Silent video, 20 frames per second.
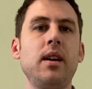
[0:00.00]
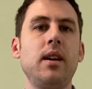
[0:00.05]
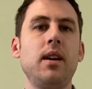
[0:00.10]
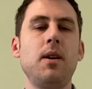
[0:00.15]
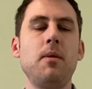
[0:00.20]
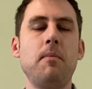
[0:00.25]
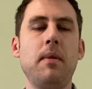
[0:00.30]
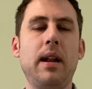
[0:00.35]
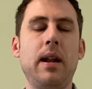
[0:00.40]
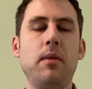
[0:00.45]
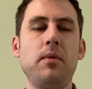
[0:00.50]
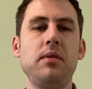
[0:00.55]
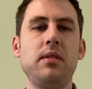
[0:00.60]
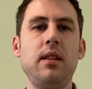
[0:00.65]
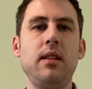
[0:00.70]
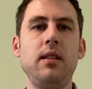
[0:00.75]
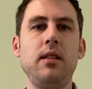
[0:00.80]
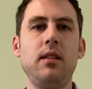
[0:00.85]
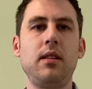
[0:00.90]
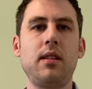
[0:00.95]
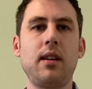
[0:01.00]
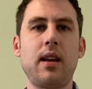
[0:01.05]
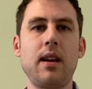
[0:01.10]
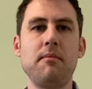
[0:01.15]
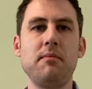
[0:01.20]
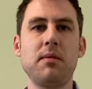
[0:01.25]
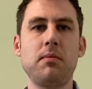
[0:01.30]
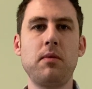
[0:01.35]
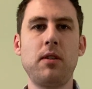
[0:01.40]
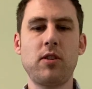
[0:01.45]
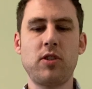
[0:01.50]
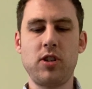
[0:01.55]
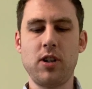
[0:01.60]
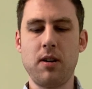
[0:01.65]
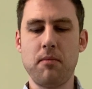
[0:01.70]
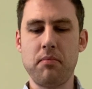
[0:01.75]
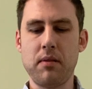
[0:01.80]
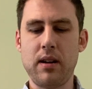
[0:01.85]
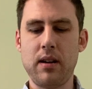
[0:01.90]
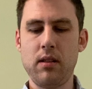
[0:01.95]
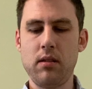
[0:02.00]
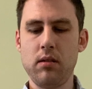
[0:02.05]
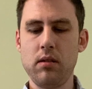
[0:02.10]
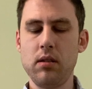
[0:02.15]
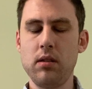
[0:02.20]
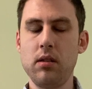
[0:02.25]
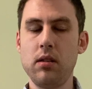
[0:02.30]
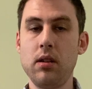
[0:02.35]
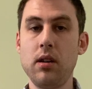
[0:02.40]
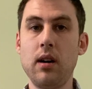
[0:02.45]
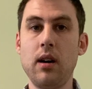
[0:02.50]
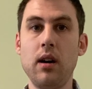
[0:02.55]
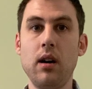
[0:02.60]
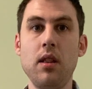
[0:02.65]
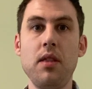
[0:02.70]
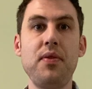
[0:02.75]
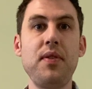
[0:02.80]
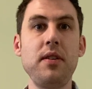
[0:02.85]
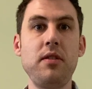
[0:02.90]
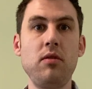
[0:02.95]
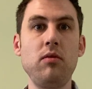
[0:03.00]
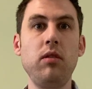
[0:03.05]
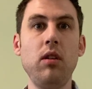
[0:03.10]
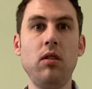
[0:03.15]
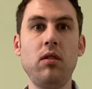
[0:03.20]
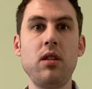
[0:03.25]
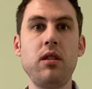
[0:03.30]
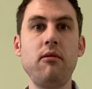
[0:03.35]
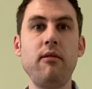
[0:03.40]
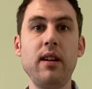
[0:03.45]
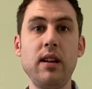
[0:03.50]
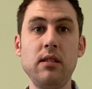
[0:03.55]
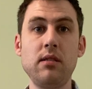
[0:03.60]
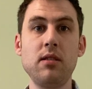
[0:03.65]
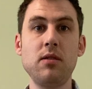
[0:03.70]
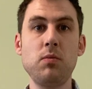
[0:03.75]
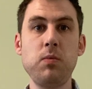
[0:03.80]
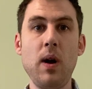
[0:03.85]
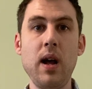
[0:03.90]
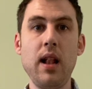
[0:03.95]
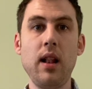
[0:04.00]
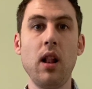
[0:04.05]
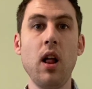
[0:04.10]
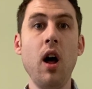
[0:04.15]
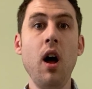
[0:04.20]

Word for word: And when I was in the Games Workshop, I thought, they do Lord of the Rings as well.